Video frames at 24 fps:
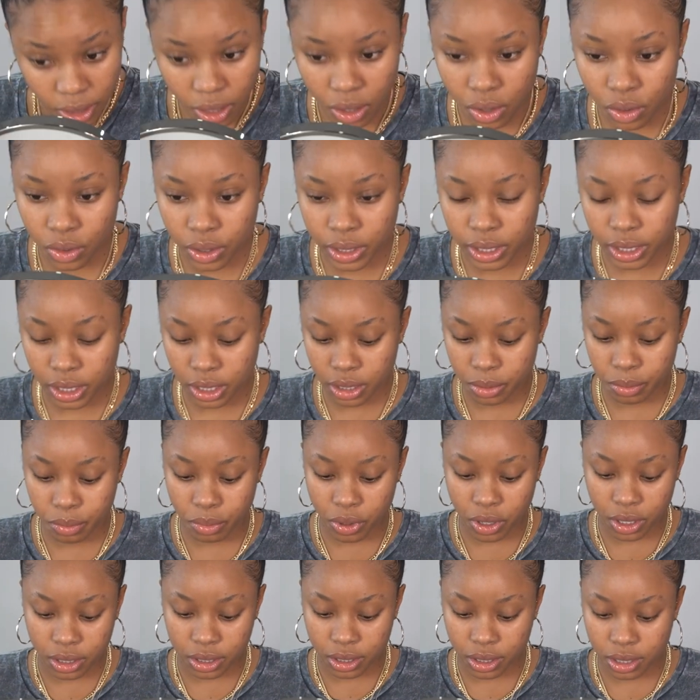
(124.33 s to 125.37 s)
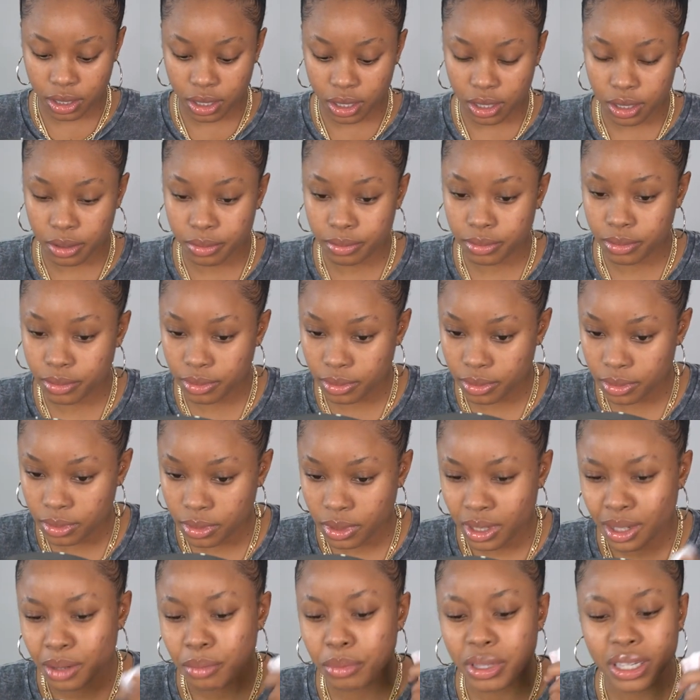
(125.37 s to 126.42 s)
I'll clean the bottom
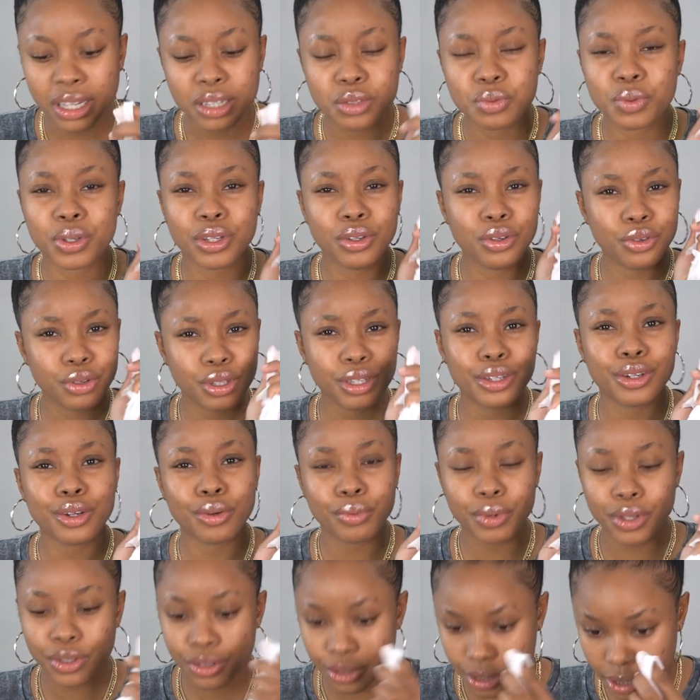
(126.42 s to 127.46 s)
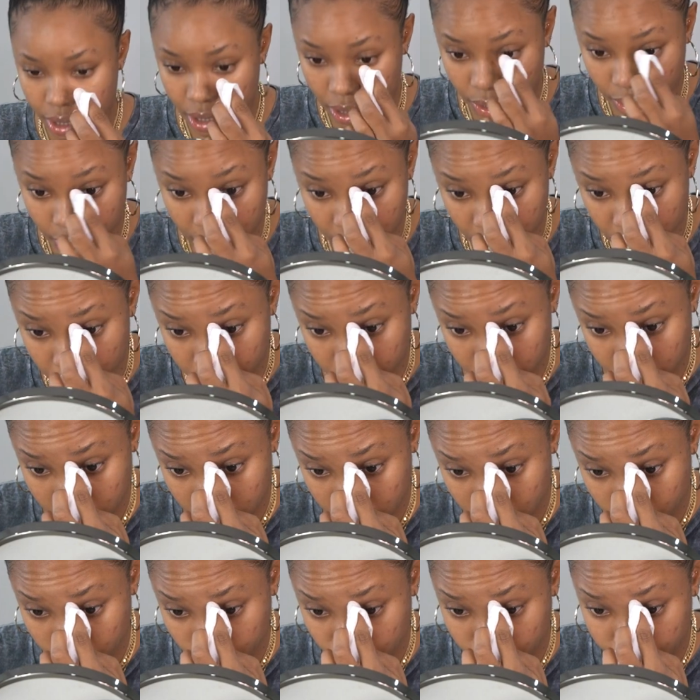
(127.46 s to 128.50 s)
because we know, you know, we used to do this with
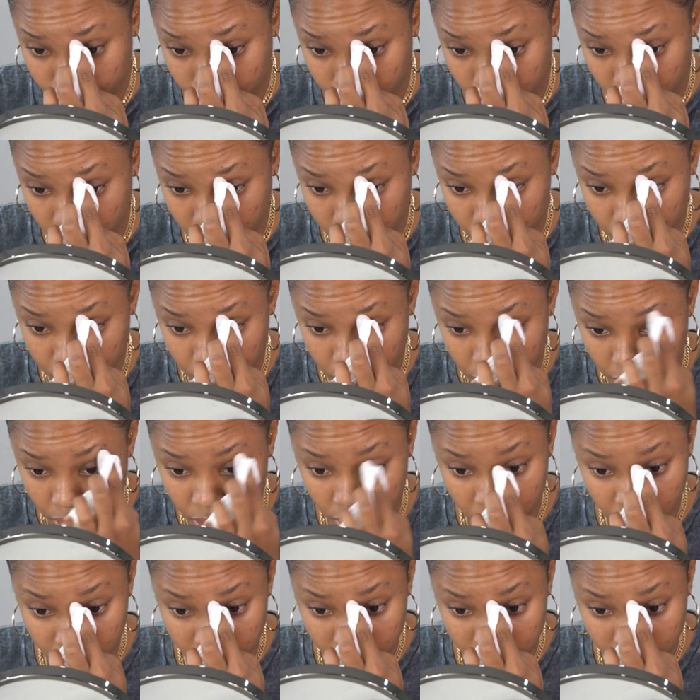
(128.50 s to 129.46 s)
these soap brows.